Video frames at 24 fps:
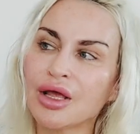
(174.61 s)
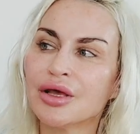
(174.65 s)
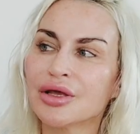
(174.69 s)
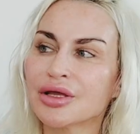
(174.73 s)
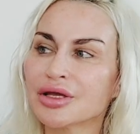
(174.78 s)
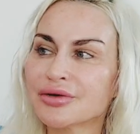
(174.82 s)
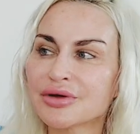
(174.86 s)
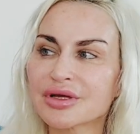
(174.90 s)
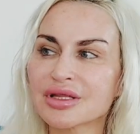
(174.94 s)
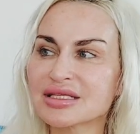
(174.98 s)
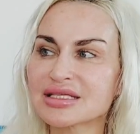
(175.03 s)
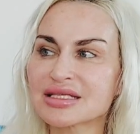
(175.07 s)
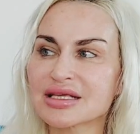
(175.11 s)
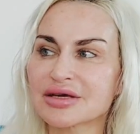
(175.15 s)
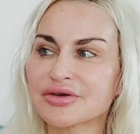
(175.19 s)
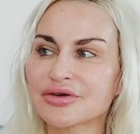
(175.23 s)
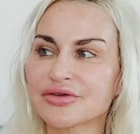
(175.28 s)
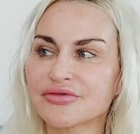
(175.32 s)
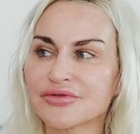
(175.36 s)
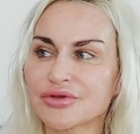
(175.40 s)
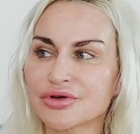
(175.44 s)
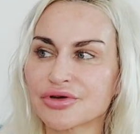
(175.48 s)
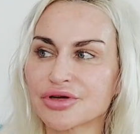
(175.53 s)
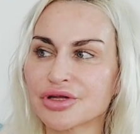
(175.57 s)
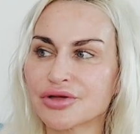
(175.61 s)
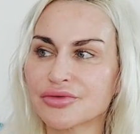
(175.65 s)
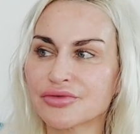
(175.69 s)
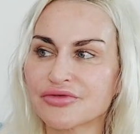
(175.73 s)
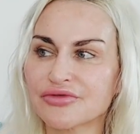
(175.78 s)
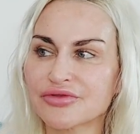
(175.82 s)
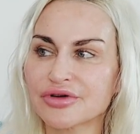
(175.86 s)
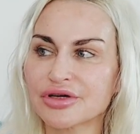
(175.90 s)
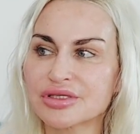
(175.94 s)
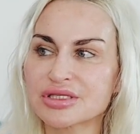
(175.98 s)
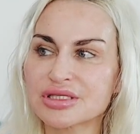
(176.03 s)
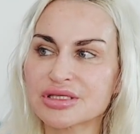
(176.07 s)
You're at the center of their
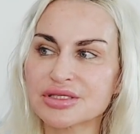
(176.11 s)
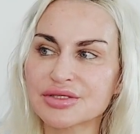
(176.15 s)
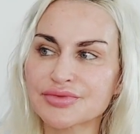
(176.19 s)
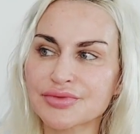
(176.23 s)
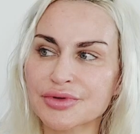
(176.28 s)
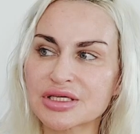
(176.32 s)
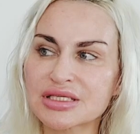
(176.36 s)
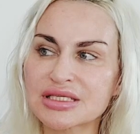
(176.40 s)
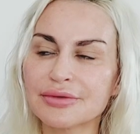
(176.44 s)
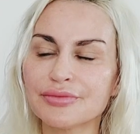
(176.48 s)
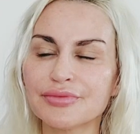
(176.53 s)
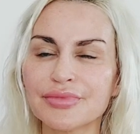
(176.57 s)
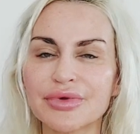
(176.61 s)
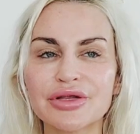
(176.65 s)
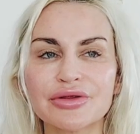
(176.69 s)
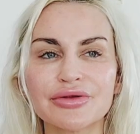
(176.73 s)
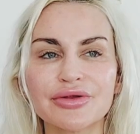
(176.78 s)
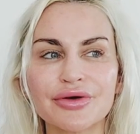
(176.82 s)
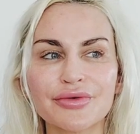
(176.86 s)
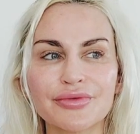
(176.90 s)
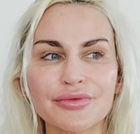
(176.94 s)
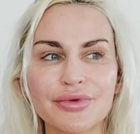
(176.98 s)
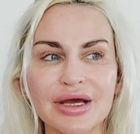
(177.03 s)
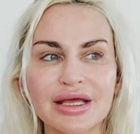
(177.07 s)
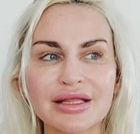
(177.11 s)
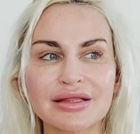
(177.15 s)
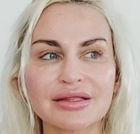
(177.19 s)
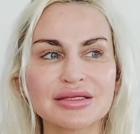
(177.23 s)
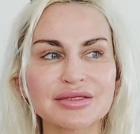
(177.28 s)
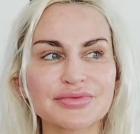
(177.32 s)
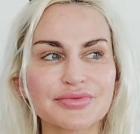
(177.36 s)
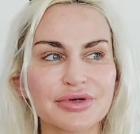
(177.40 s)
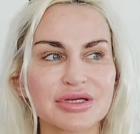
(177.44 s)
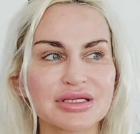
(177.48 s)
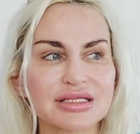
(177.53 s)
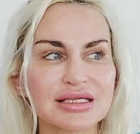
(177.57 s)
universe. This person, but you know what? This
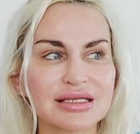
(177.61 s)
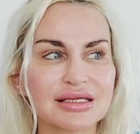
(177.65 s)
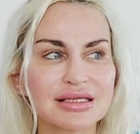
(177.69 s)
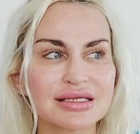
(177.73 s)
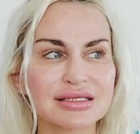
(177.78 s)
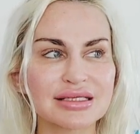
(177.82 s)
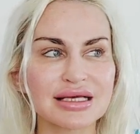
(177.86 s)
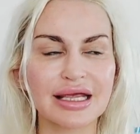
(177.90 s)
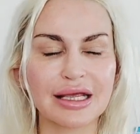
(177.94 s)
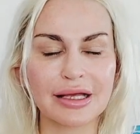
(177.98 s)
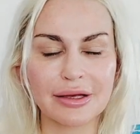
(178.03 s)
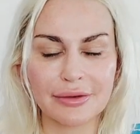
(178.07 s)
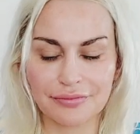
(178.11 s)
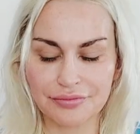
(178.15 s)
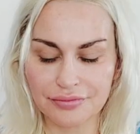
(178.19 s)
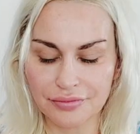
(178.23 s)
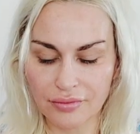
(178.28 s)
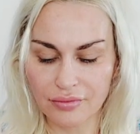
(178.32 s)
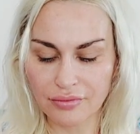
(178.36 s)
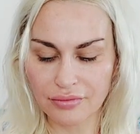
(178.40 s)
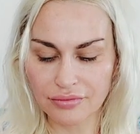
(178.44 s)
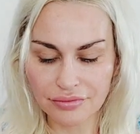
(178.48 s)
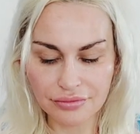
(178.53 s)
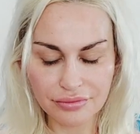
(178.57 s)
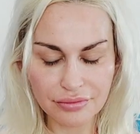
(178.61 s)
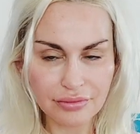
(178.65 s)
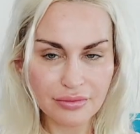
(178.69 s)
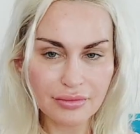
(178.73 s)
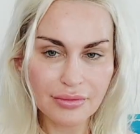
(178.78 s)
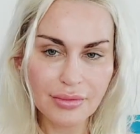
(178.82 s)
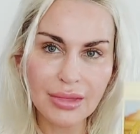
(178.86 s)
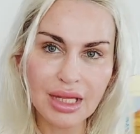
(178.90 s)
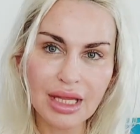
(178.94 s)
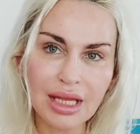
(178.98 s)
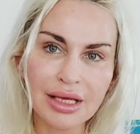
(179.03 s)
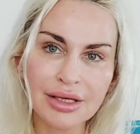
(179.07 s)
person is like,
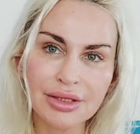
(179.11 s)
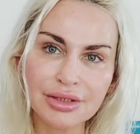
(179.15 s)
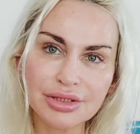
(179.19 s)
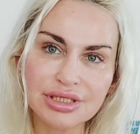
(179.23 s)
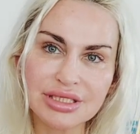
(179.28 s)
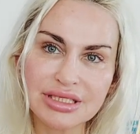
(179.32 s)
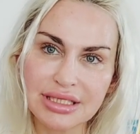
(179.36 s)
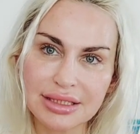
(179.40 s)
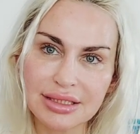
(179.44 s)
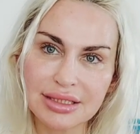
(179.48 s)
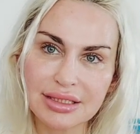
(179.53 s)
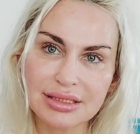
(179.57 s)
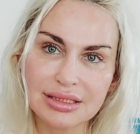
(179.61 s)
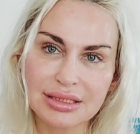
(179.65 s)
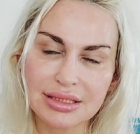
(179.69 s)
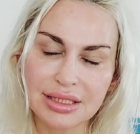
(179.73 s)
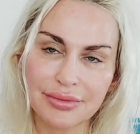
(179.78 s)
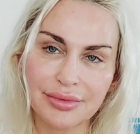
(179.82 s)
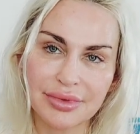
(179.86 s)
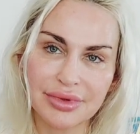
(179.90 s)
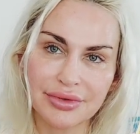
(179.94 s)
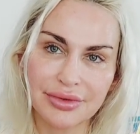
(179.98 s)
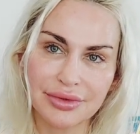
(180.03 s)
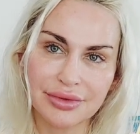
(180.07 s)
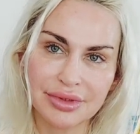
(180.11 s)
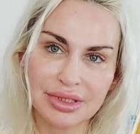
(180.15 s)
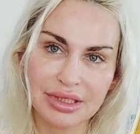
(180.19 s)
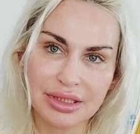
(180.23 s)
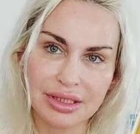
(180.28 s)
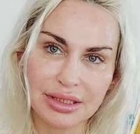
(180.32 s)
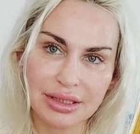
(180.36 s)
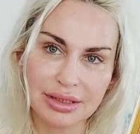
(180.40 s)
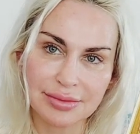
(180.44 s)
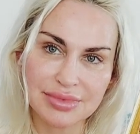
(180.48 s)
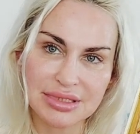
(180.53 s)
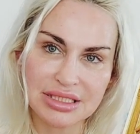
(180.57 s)
interesting. This is coming through in
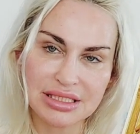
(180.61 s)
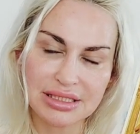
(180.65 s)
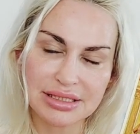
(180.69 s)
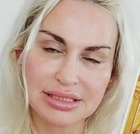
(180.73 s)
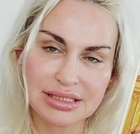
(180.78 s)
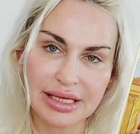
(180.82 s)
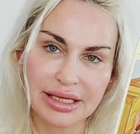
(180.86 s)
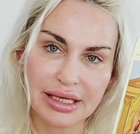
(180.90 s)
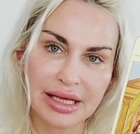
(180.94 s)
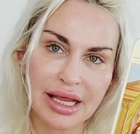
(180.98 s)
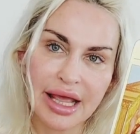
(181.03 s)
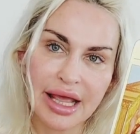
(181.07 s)
eclipse season.